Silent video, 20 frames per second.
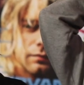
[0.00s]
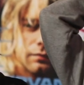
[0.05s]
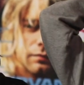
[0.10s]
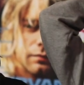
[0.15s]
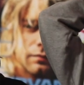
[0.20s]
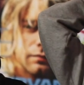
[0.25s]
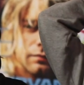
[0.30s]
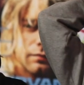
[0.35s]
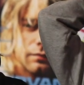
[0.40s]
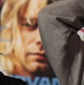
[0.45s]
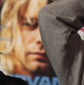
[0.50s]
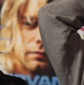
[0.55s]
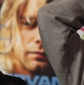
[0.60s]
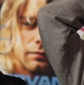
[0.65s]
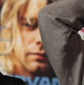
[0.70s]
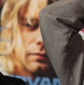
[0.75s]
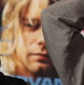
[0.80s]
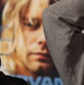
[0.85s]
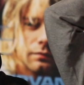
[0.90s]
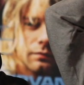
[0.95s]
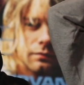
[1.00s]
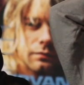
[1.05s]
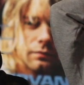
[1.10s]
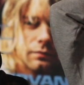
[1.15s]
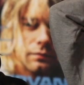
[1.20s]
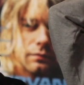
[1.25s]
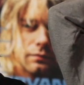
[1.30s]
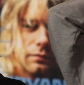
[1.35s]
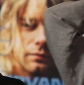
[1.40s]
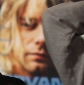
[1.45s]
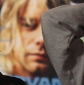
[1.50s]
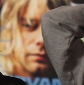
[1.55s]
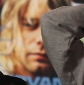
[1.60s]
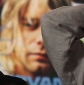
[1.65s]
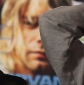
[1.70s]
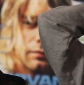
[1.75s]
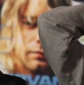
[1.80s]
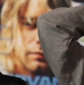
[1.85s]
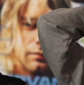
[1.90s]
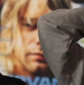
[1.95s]

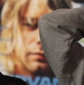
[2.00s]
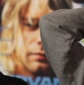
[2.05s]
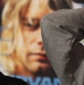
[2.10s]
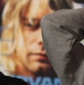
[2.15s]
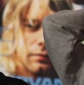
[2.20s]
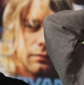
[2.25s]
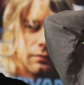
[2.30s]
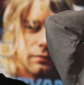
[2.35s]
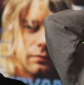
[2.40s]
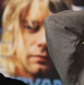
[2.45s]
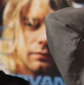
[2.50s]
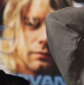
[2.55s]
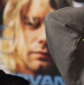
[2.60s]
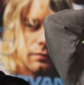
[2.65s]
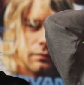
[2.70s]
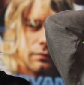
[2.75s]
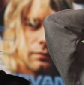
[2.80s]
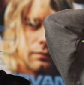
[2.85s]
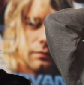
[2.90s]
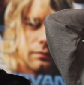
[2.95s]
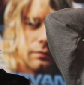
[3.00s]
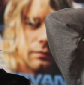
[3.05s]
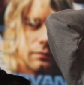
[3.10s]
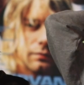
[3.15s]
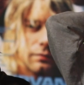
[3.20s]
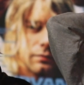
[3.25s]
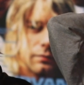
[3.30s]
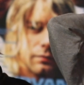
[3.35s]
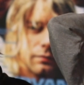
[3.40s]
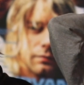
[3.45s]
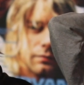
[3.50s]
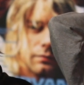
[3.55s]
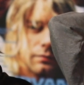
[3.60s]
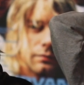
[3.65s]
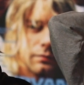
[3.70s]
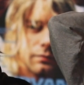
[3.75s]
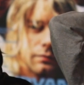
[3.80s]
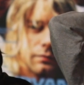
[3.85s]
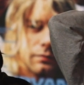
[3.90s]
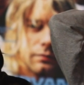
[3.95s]
(silent)